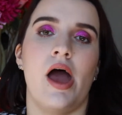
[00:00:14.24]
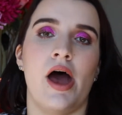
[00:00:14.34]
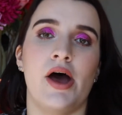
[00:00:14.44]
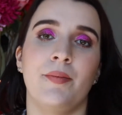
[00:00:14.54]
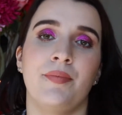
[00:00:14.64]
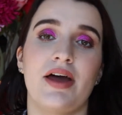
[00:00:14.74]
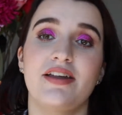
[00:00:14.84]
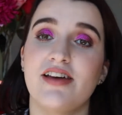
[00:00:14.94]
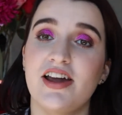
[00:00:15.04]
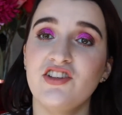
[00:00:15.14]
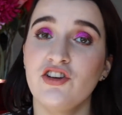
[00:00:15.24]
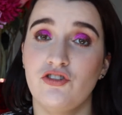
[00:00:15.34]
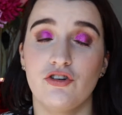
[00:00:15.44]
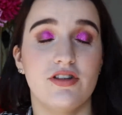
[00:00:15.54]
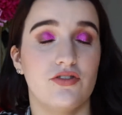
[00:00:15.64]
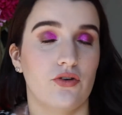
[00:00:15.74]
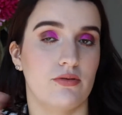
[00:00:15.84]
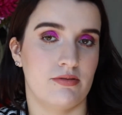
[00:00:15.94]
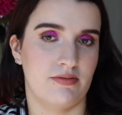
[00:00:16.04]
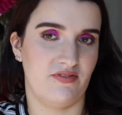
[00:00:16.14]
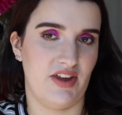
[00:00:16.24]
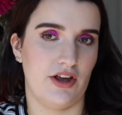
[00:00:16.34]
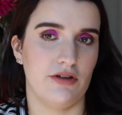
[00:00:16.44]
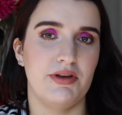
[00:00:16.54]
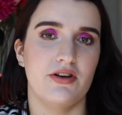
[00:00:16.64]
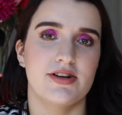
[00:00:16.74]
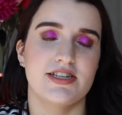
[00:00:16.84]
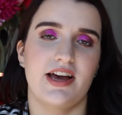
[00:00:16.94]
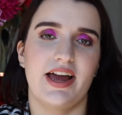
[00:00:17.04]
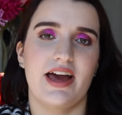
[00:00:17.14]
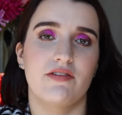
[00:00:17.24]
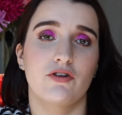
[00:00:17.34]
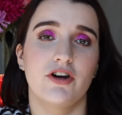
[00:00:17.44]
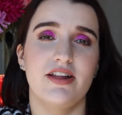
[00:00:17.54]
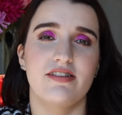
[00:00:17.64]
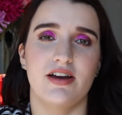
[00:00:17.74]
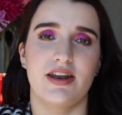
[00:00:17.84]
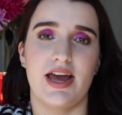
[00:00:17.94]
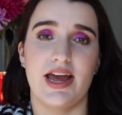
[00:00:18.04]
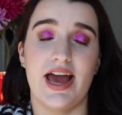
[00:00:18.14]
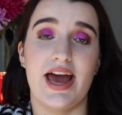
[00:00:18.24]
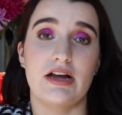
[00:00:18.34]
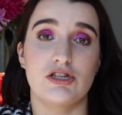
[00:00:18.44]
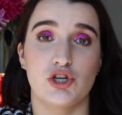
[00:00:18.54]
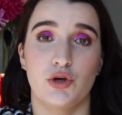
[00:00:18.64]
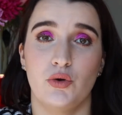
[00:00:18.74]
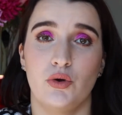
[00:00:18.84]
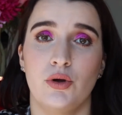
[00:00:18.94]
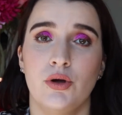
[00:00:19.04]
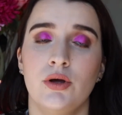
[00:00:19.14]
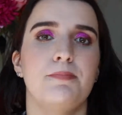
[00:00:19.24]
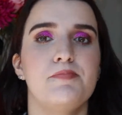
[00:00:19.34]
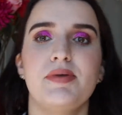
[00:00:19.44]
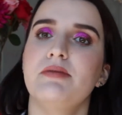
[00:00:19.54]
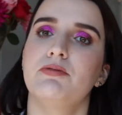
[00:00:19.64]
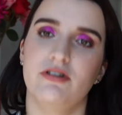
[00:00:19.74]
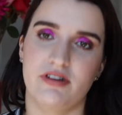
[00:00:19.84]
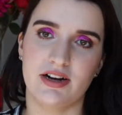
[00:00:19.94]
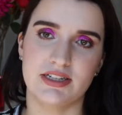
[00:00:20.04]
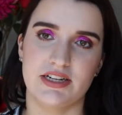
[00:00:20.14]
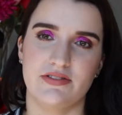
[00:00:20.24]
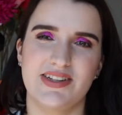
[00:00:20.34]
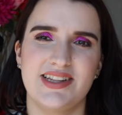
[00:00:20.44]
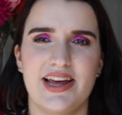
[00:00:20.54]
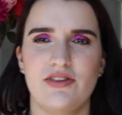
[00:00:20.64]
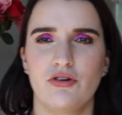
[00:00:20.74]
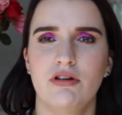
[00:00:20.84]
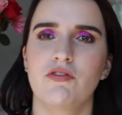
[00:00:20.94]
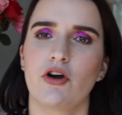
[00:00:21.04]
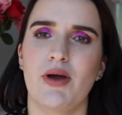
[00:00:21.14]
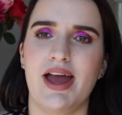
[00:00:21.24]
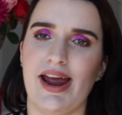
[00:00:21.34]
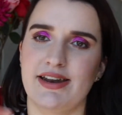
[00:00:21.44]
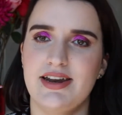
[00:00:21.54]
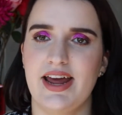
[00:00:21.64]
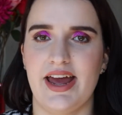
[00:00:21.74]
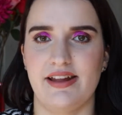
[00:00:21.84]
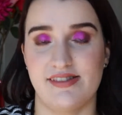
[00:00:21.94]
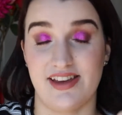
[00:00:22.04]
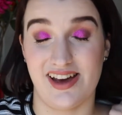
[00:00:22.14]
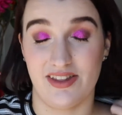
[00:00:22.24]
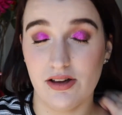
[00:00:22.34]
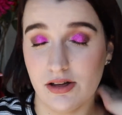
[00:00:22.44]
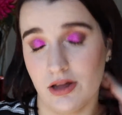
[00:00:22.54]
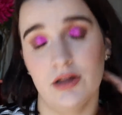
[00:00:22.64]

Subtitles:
I decided to do this video because I have already done a how to be productive and they sort of go hand in hand together.